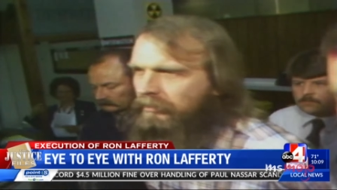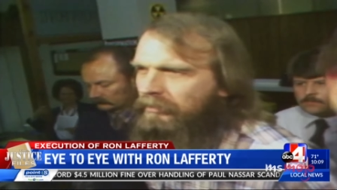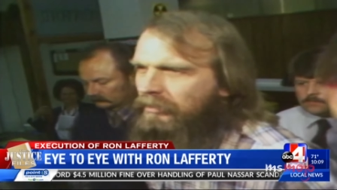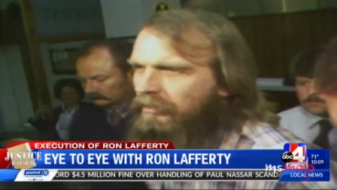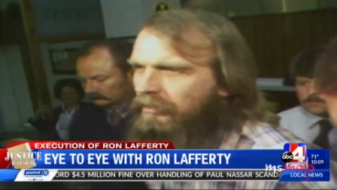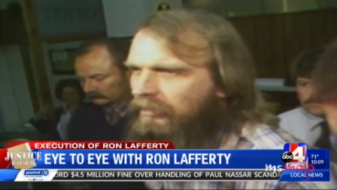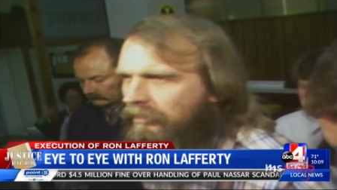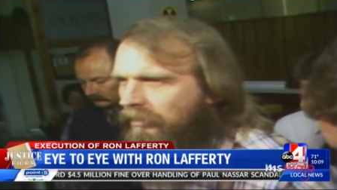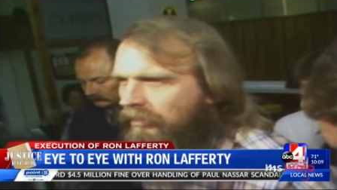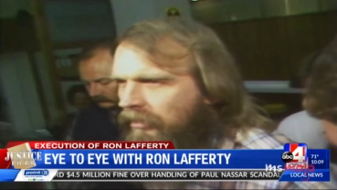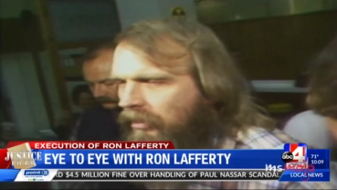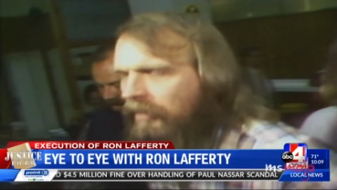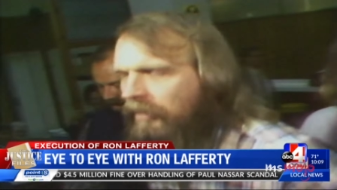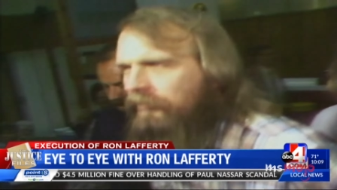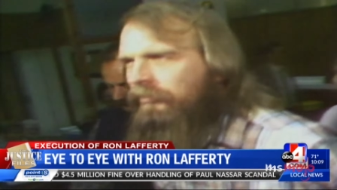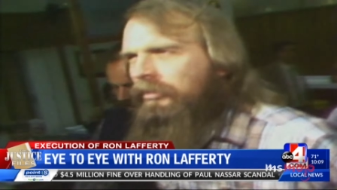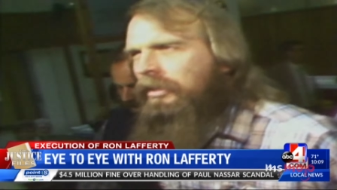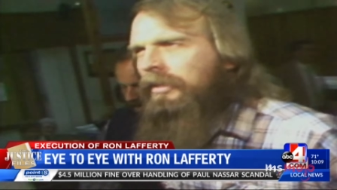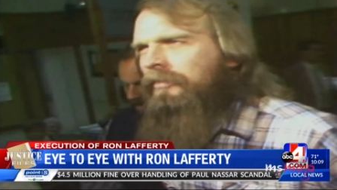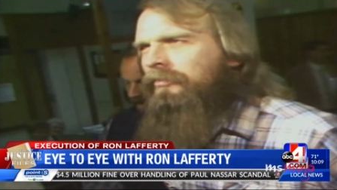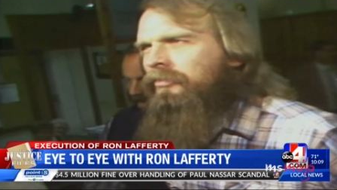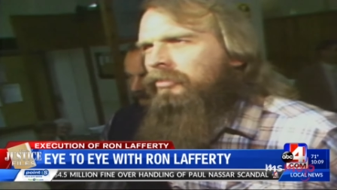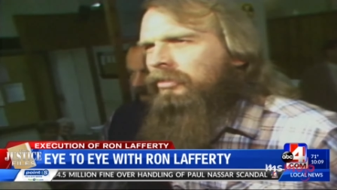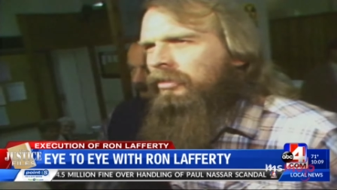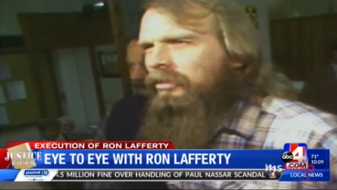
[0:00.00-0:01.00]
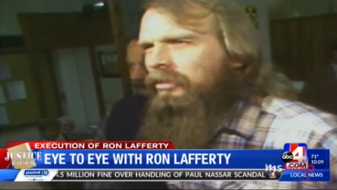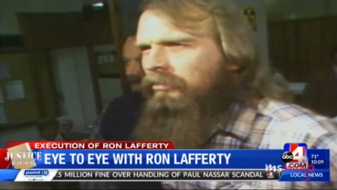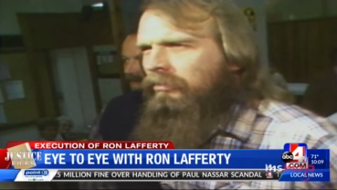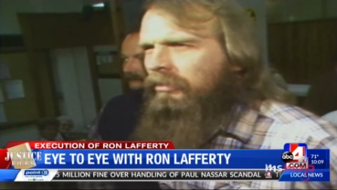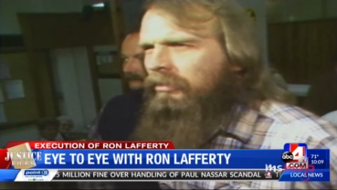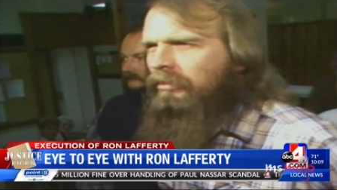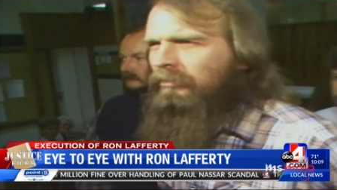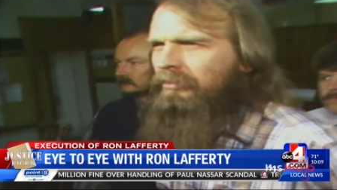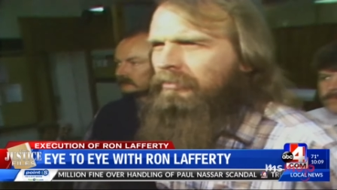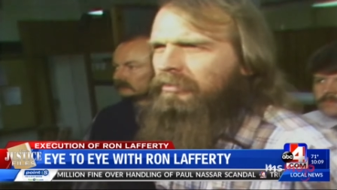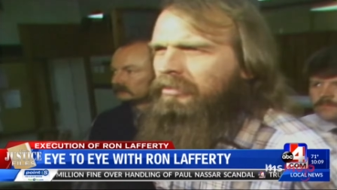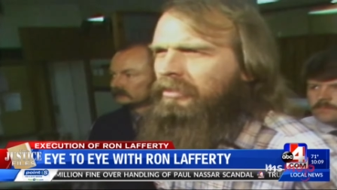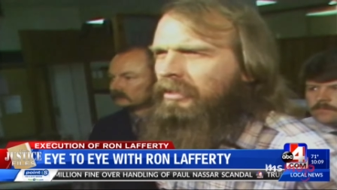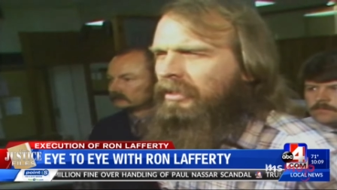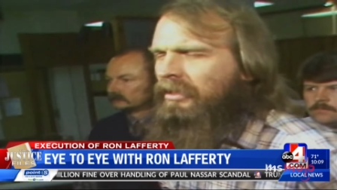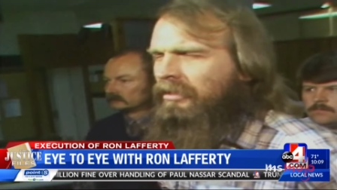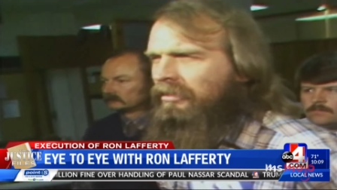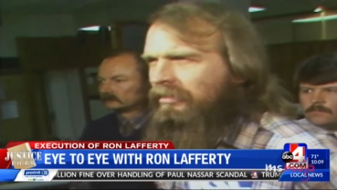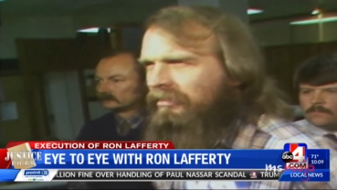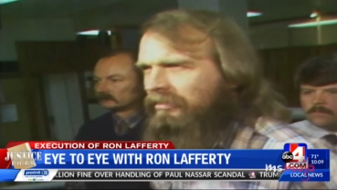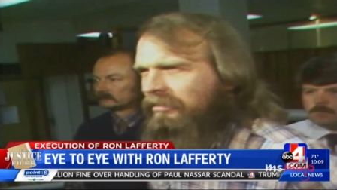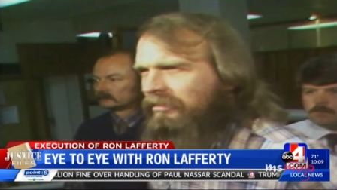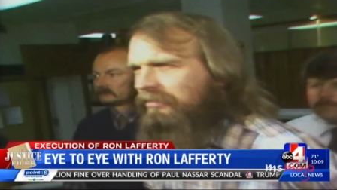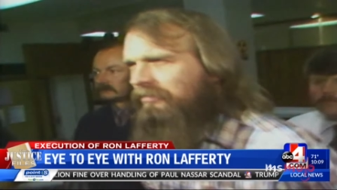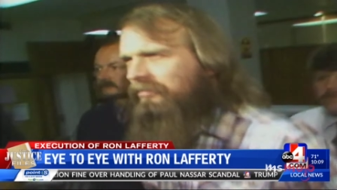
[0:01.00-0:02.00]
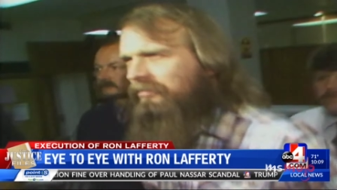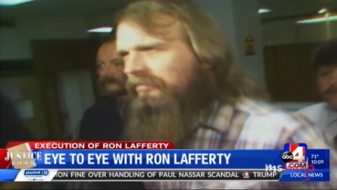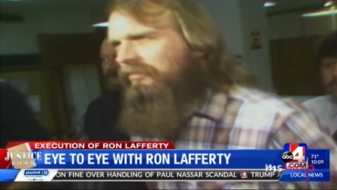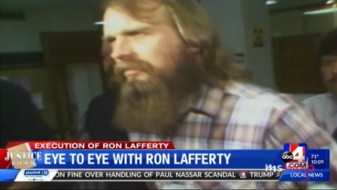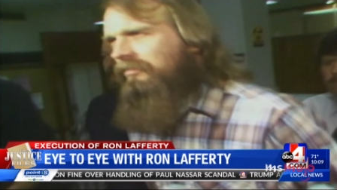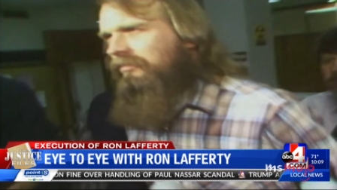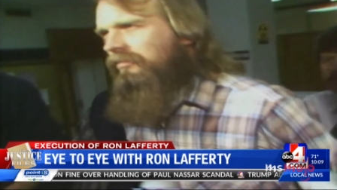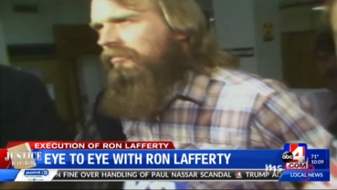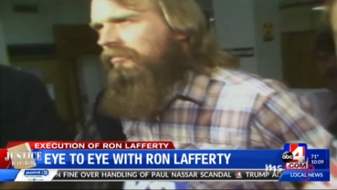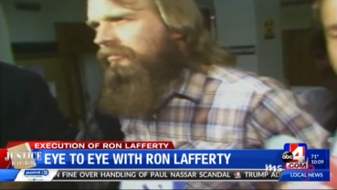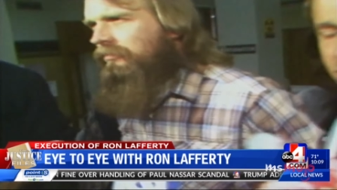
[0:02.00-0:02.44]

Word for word: Ron attempted to take his own life in his prison